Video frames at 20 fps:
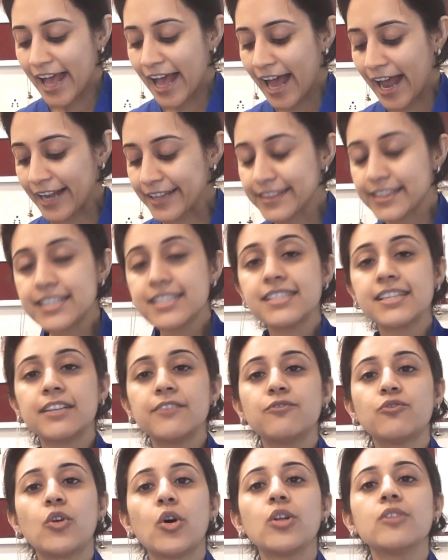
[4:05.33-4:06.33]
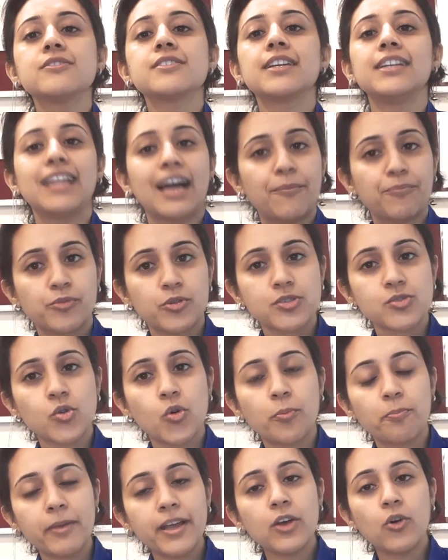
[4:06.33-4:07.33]
And this involves a
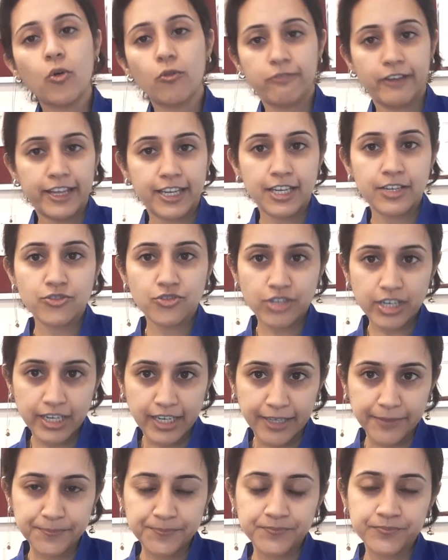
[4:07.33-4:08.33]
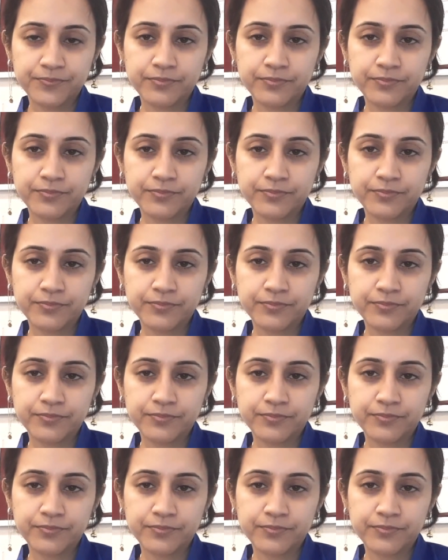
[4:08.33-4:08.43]
laparoscopic ovarian drilling,